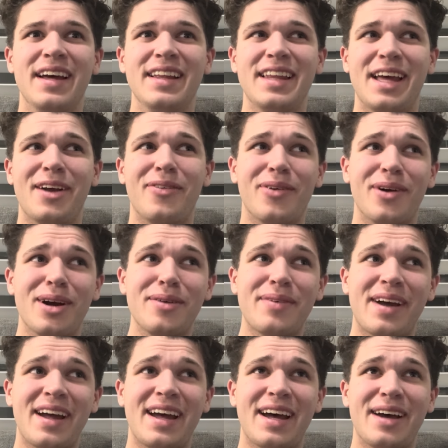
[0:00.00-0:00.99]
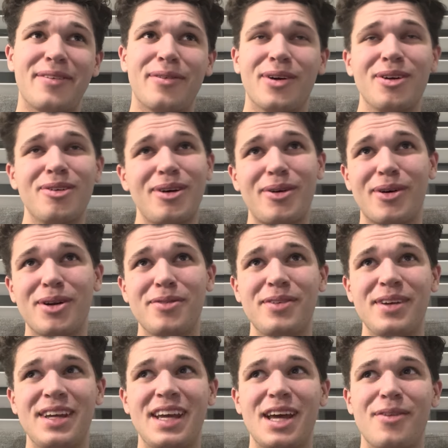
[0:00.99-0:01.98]
like where am I at? Where do I want to
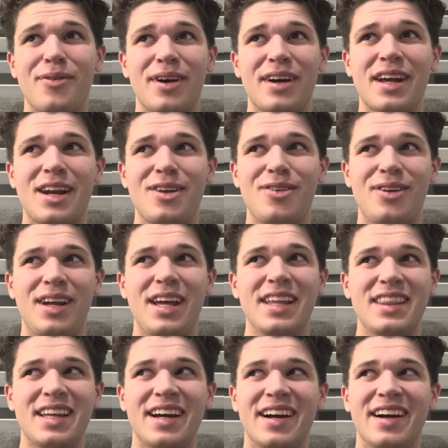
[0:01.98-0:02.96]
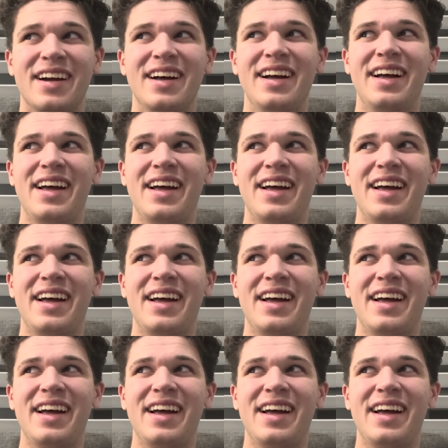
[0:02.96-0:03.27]
be? And what can I do to get there?